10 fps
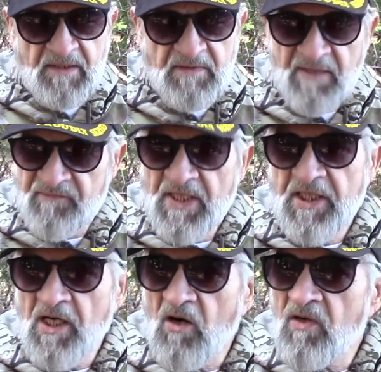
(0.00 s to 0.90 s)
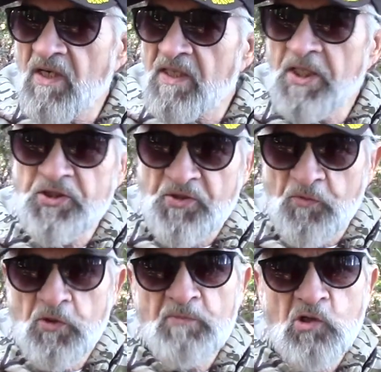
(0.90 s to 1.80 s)
that video, is the
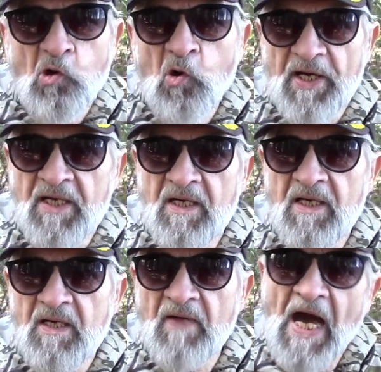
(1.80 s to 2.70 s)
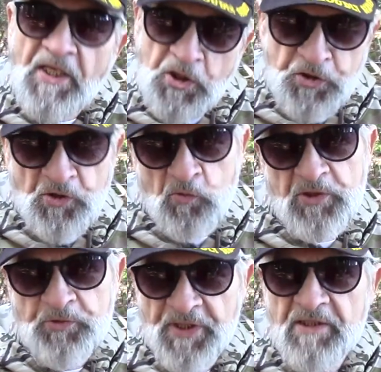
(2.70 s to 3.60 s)
real McCoy. That is the
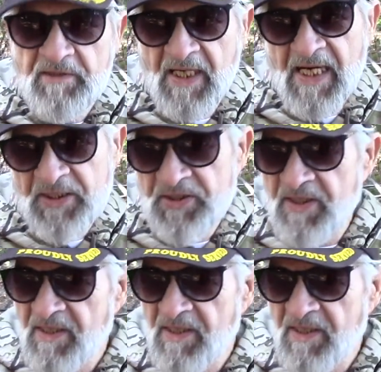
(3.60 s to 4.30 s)
real deal, guys.